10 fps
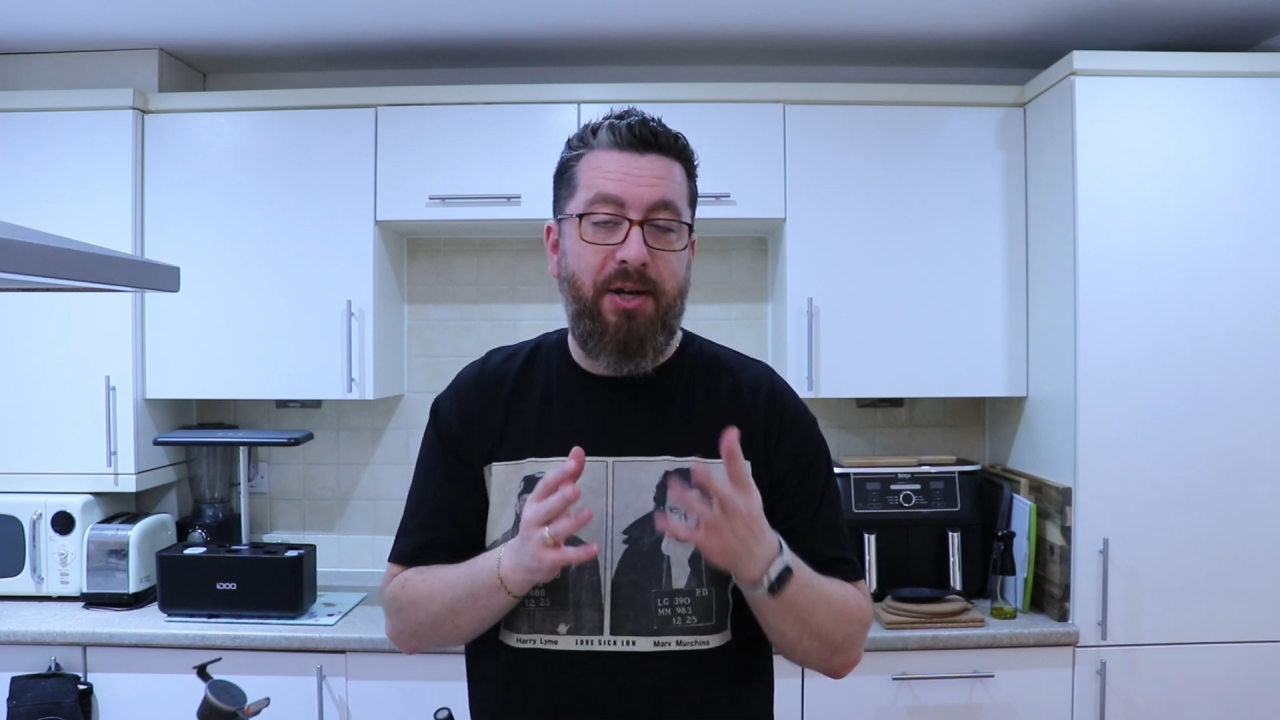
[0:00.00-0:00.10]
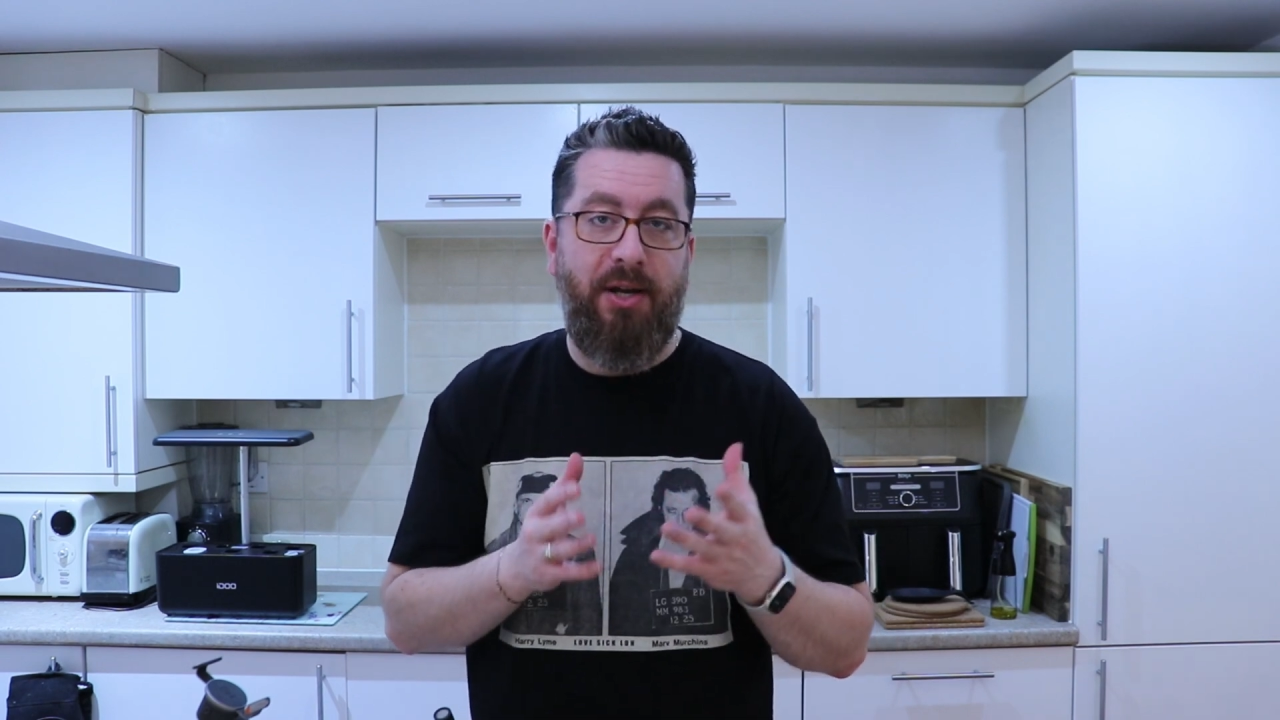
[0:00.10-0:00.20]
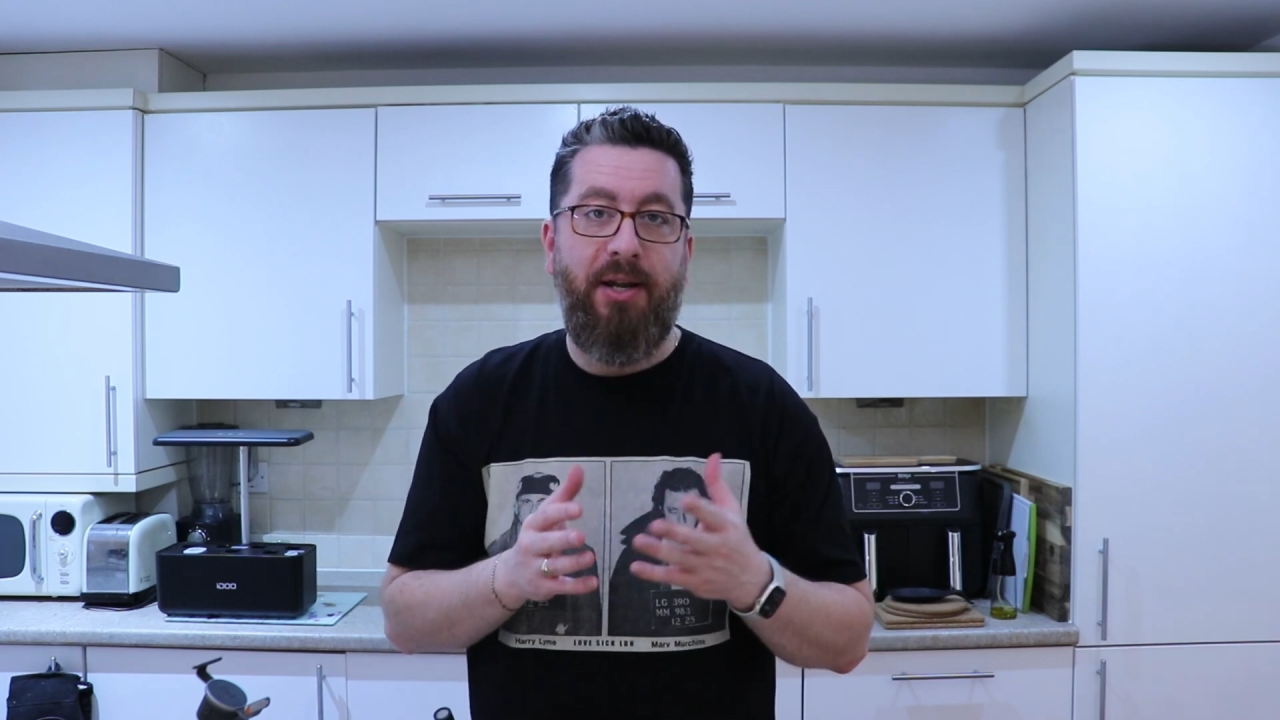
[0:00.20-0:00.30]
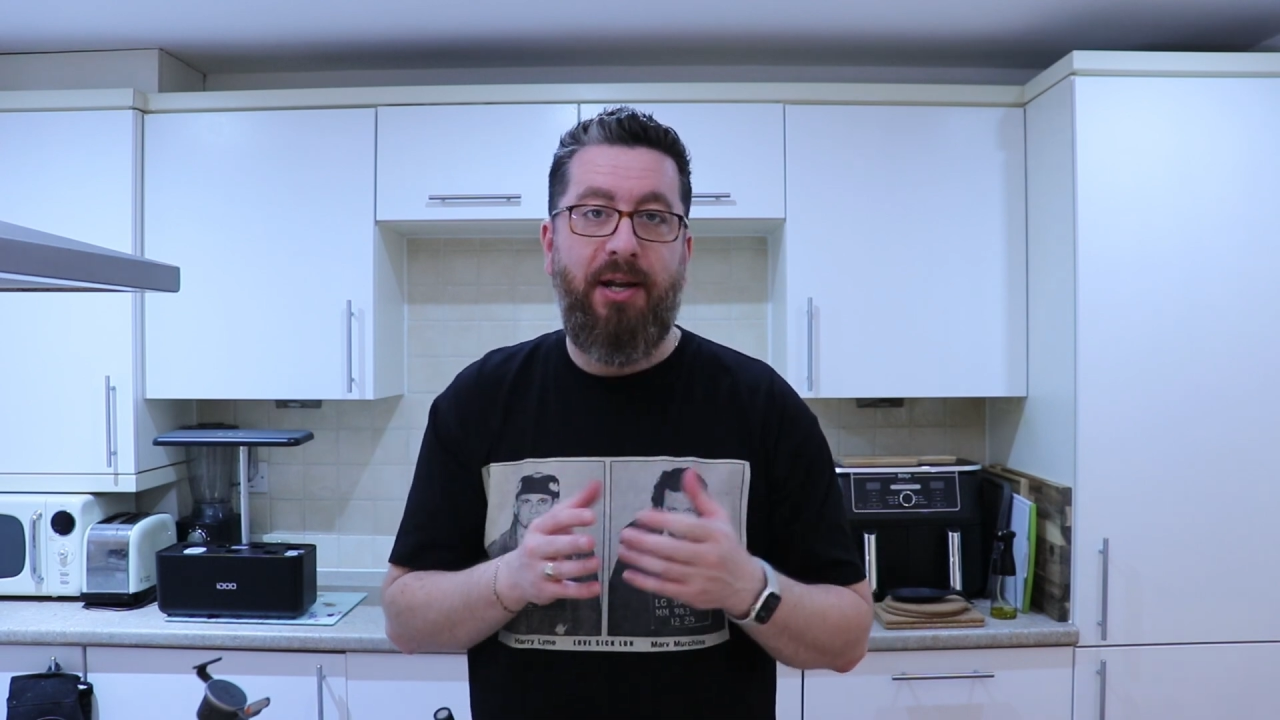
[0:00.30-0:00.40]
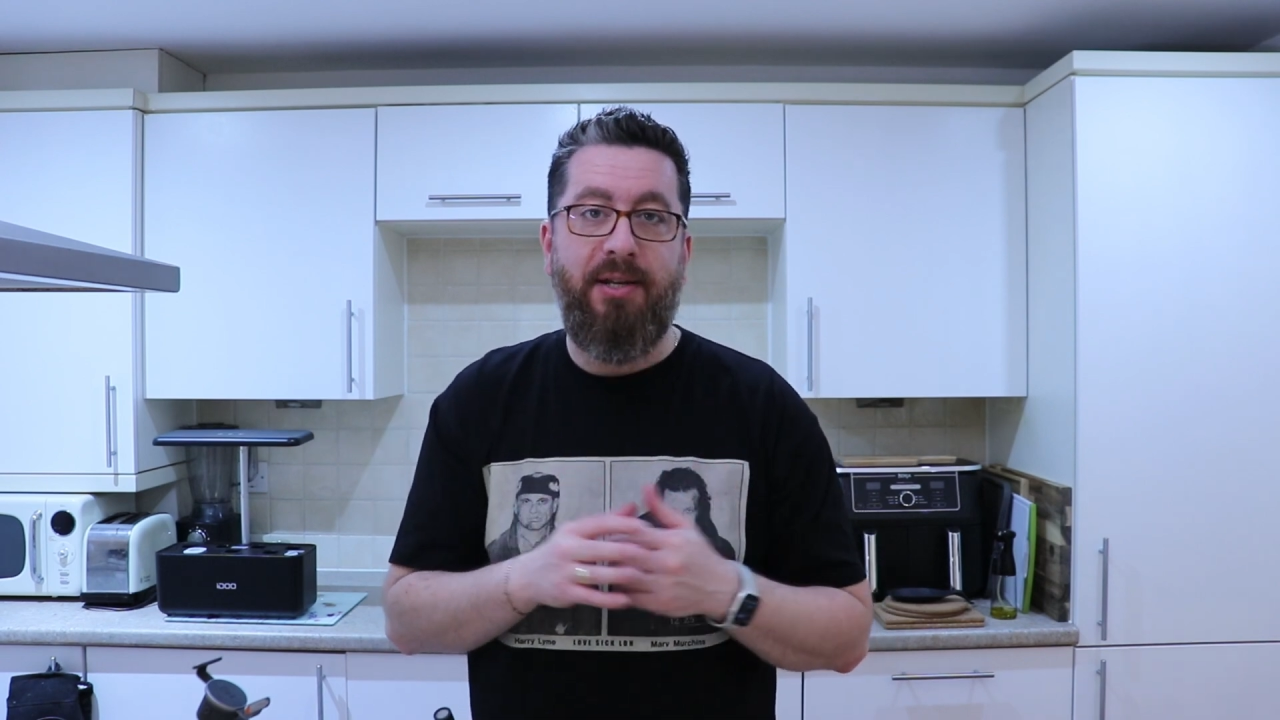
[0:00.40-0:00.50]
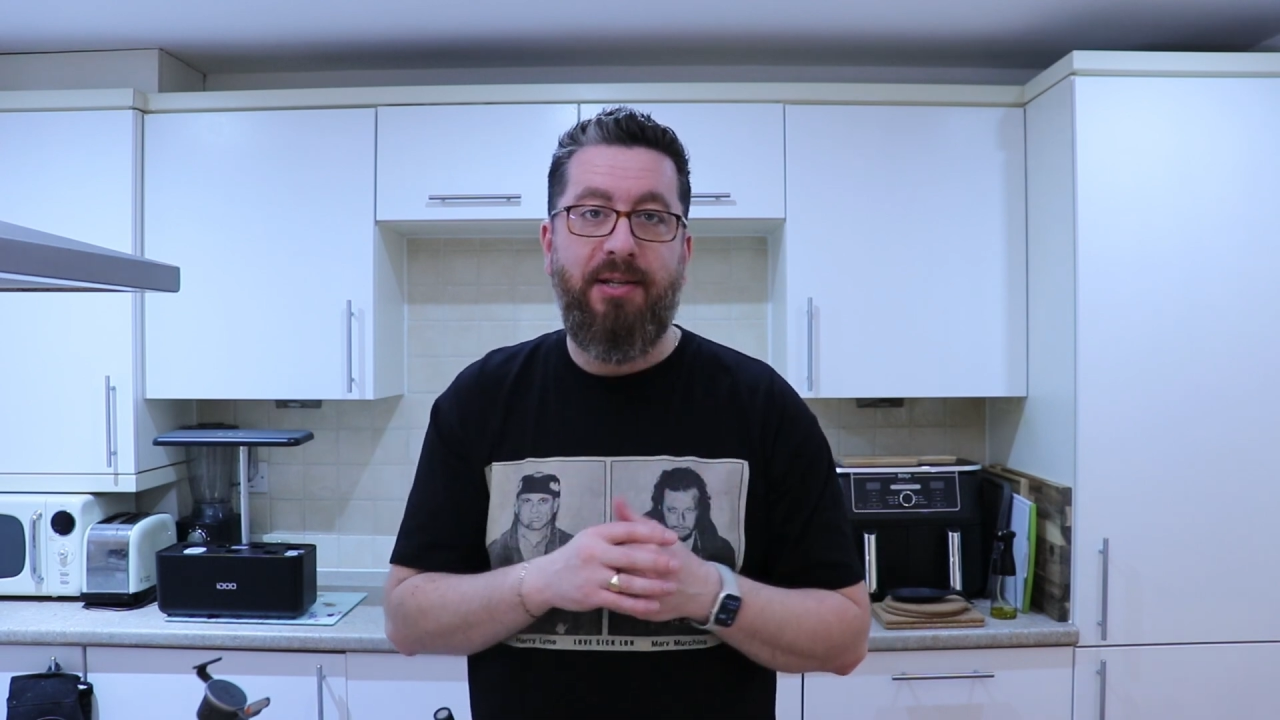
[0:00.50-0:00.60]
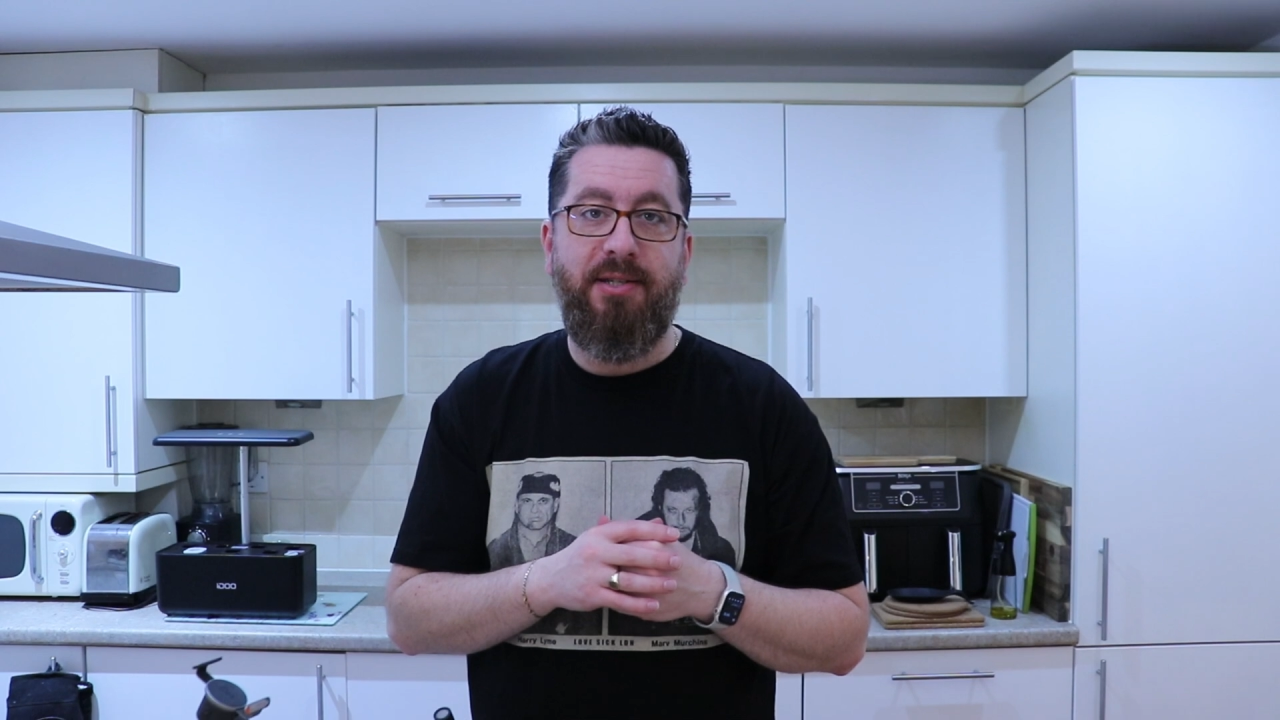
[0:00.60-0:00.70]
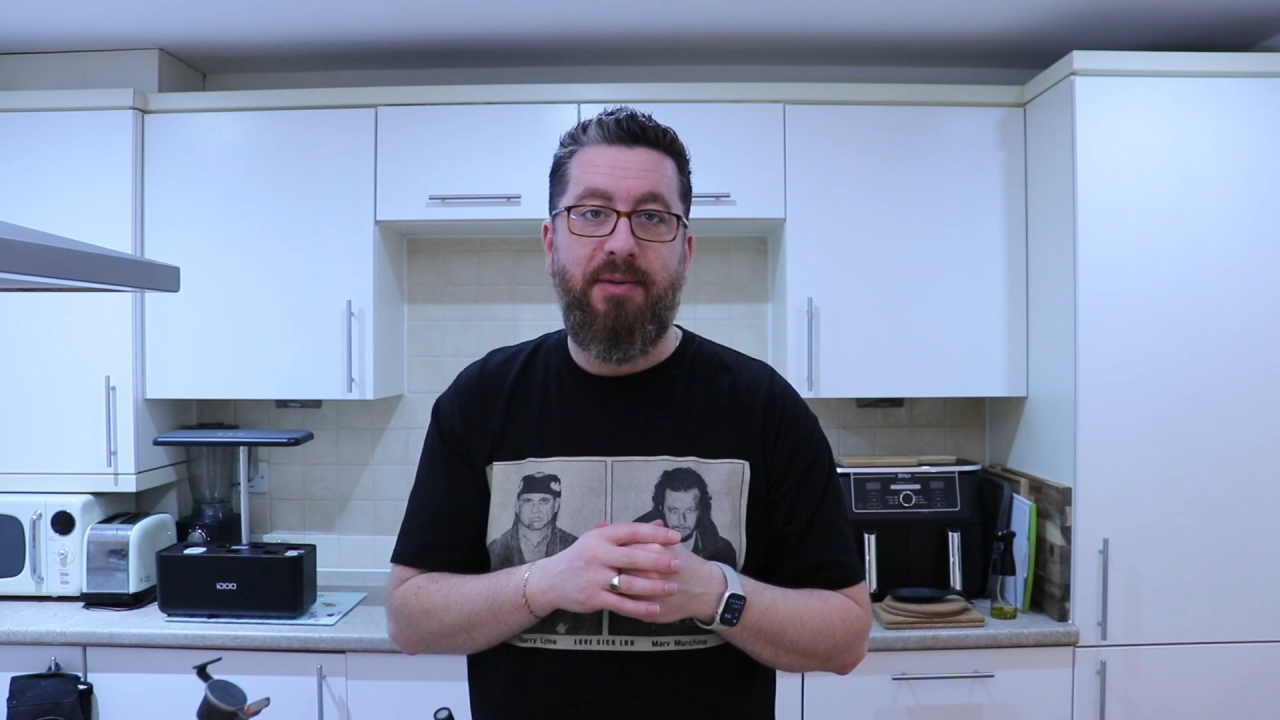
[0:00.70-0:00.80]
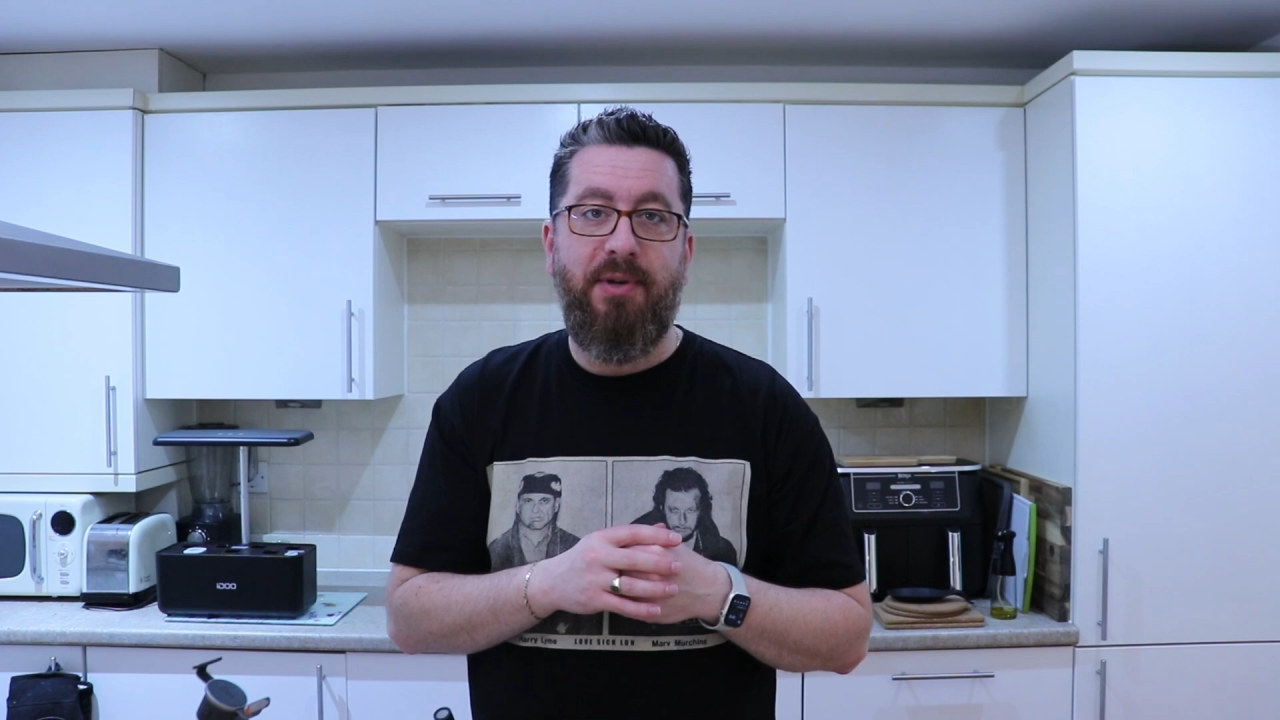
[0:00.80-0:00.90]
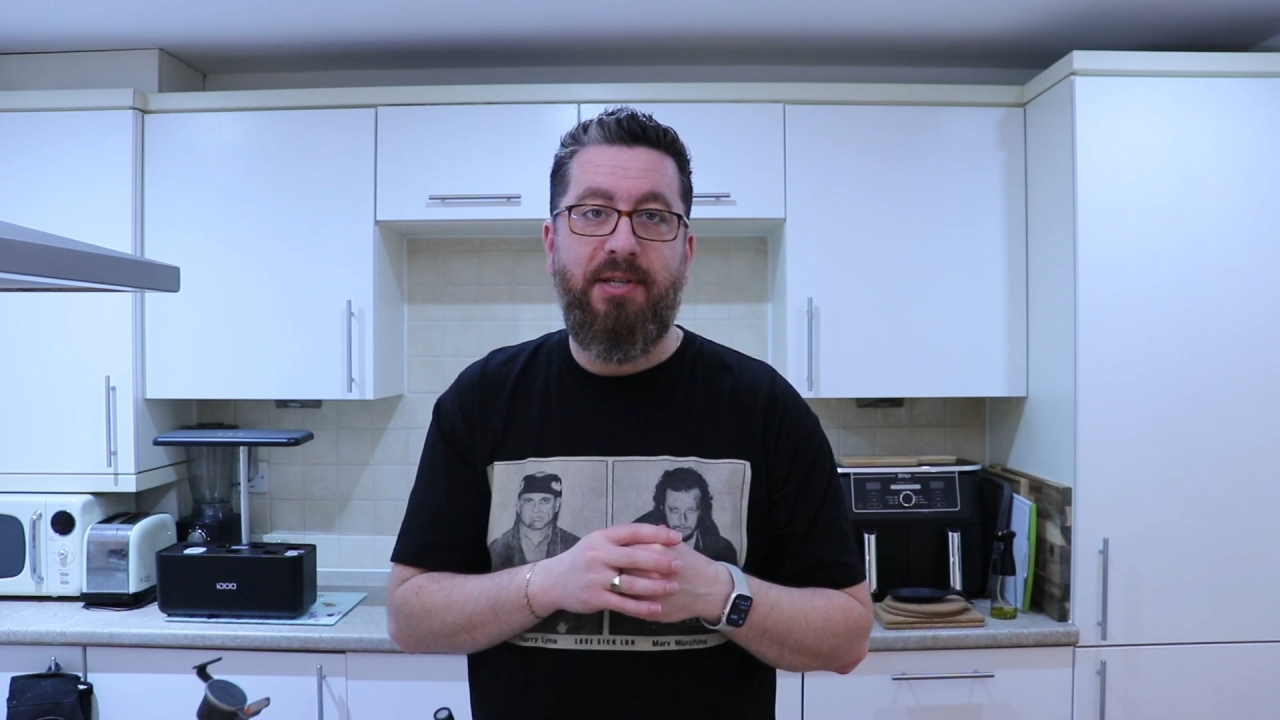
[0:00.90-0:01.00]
going to need some